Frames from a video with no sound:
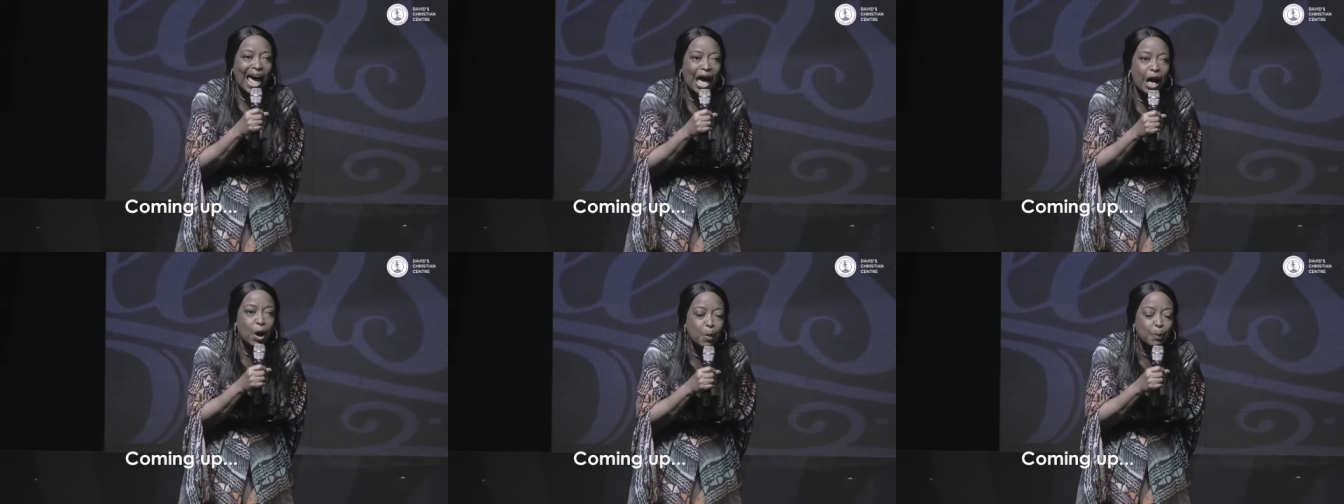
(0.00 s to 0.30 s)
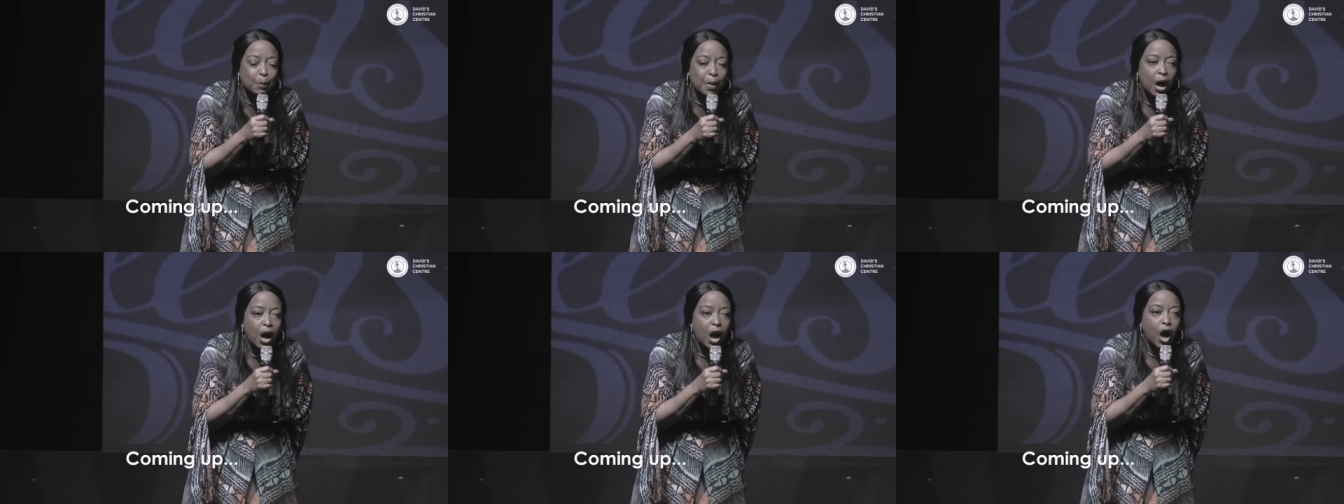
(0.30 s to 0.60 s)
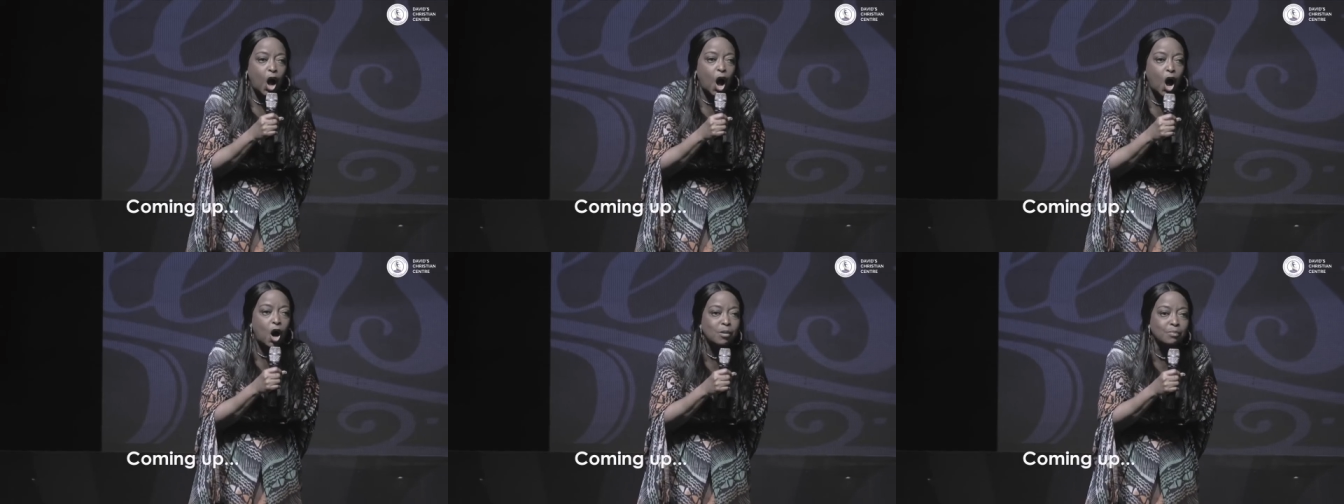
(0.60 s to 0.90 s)

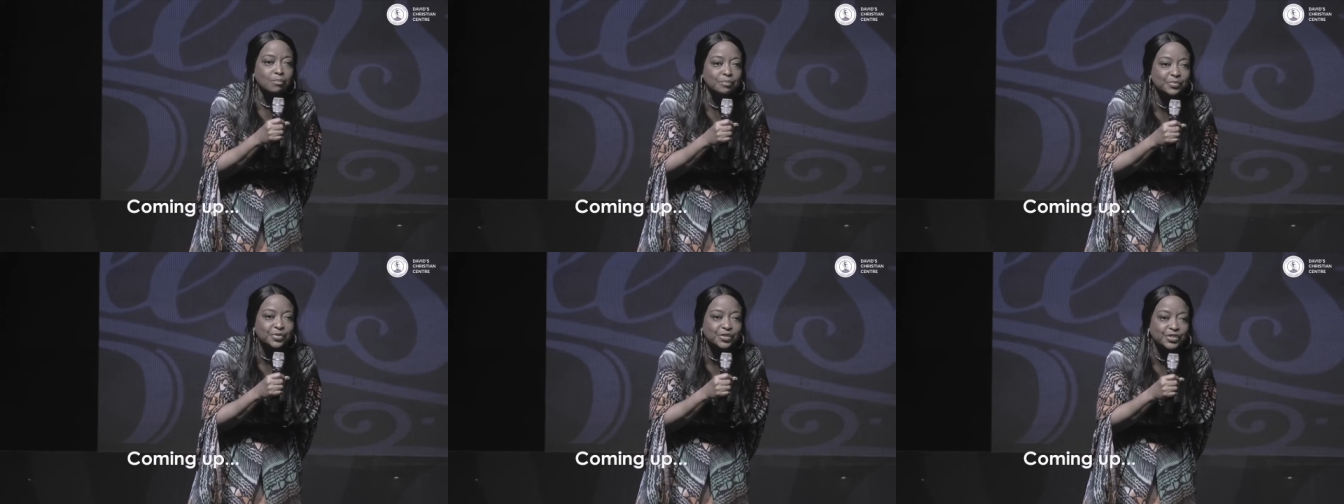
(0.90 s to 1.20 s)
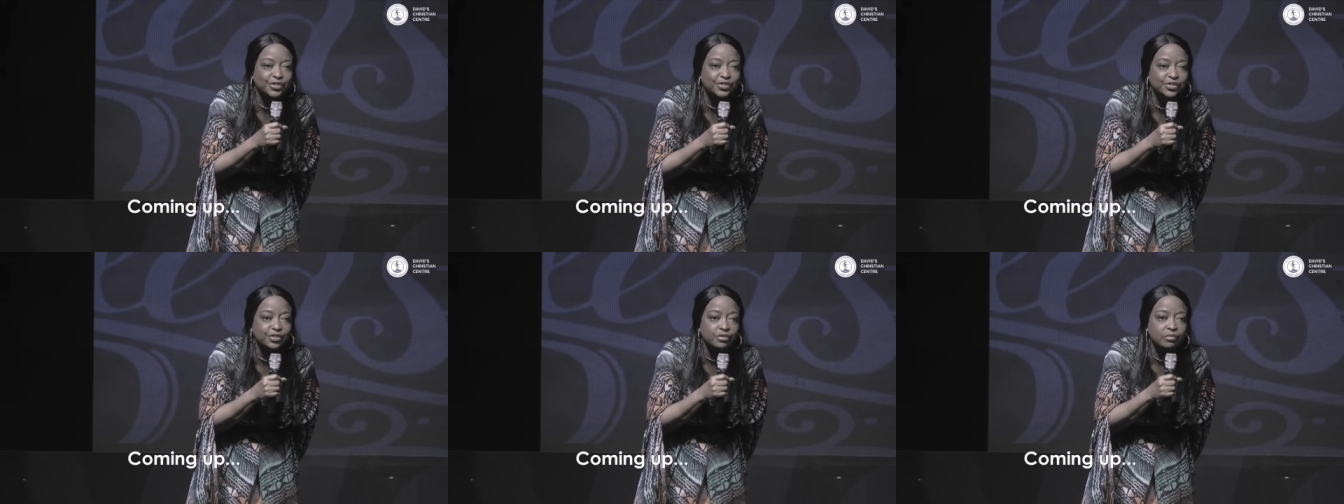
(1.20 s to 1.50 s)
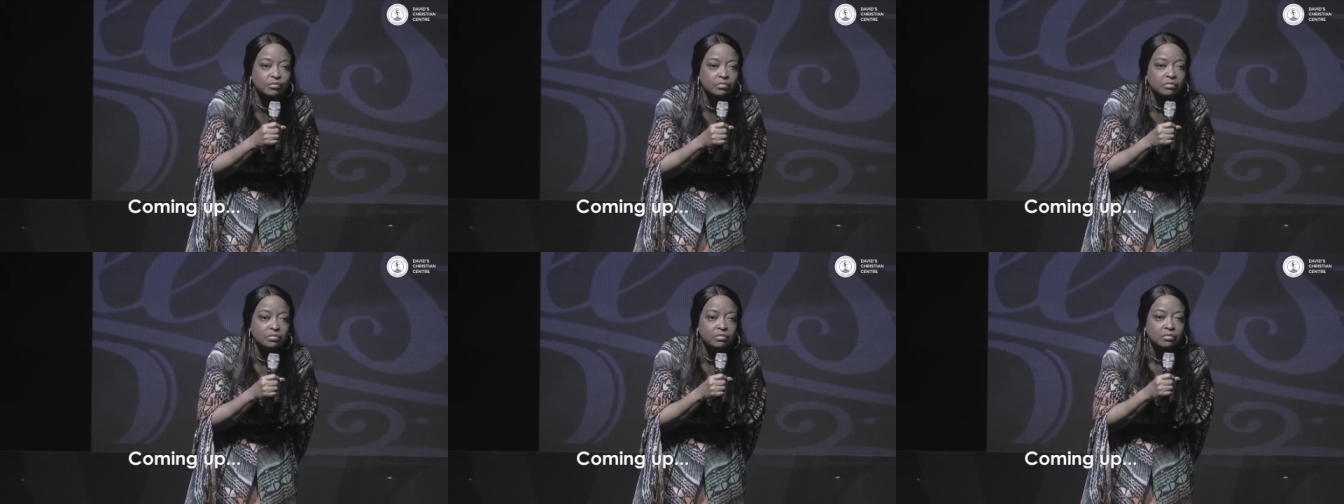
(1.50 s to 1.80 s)
help
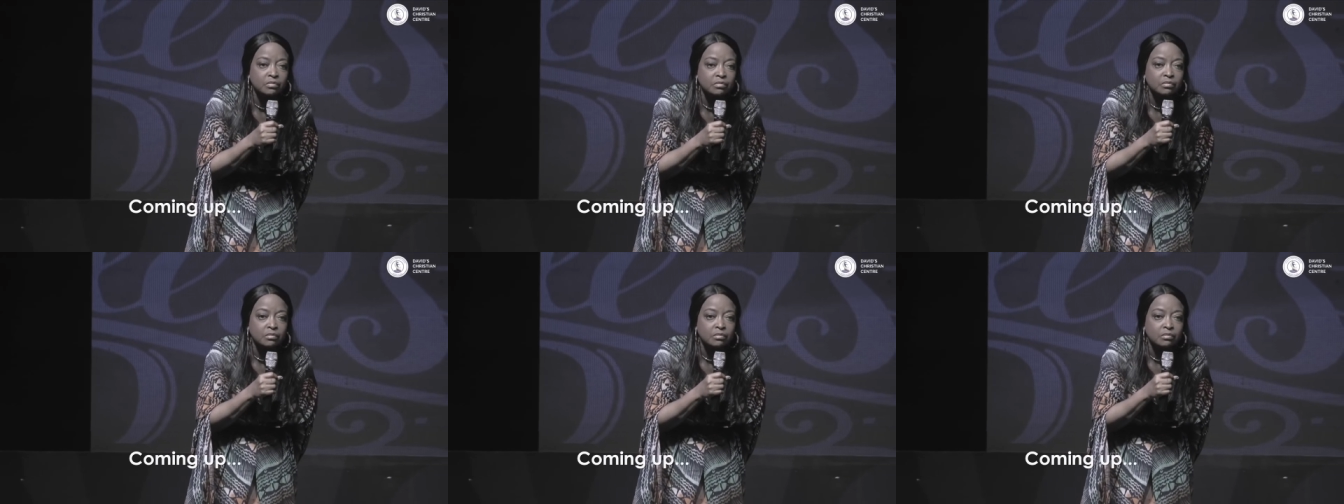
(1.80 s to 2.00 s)
comes.